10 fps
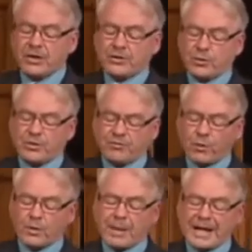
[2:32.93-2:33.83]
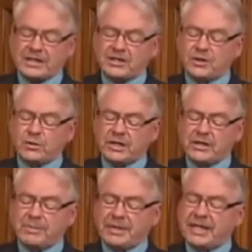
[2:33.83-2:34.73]
The Reform Act is only
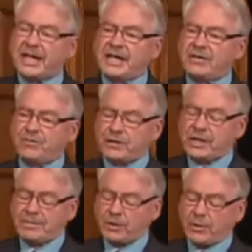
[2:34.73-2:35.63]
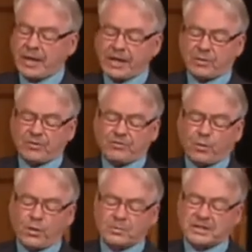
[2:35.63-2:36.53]
the beginning for democratic reform.